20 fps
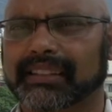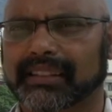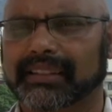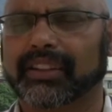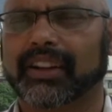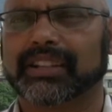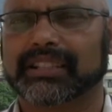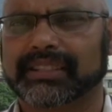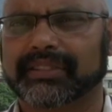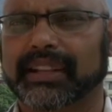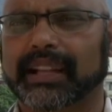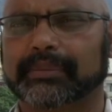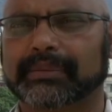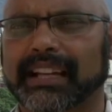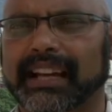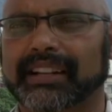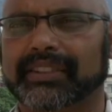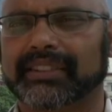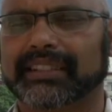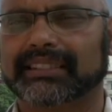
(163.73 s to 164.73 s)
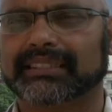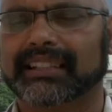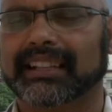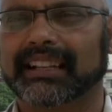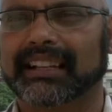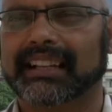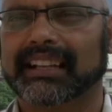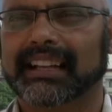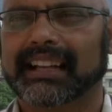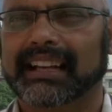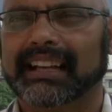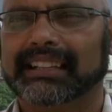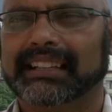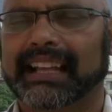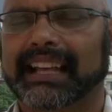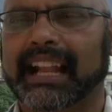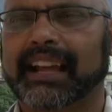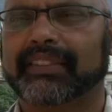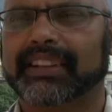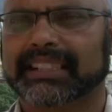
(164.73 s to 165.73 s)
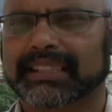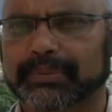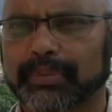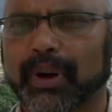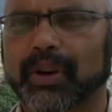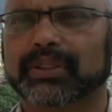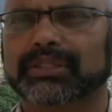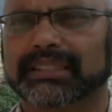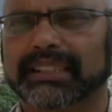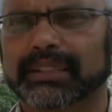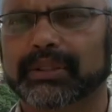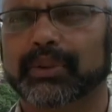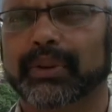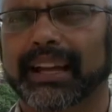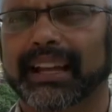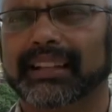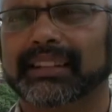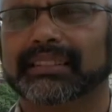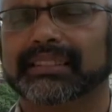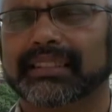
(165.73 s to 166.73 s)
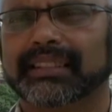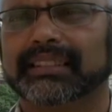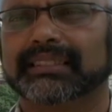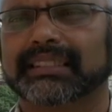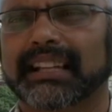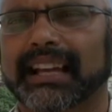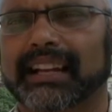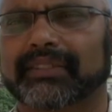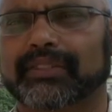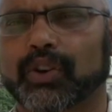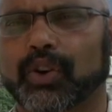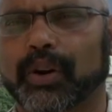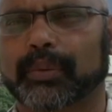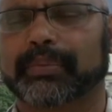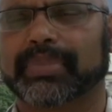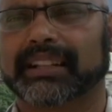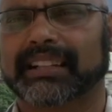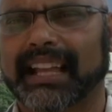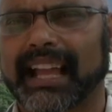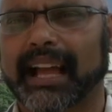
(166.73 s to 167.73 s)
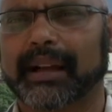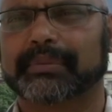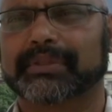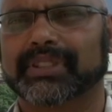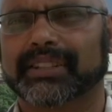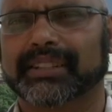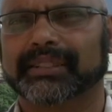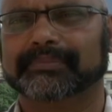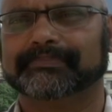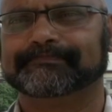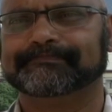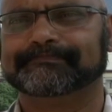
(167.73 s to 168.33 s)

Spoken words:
large developed countries that have exposed the UN to this kind of corporate capture.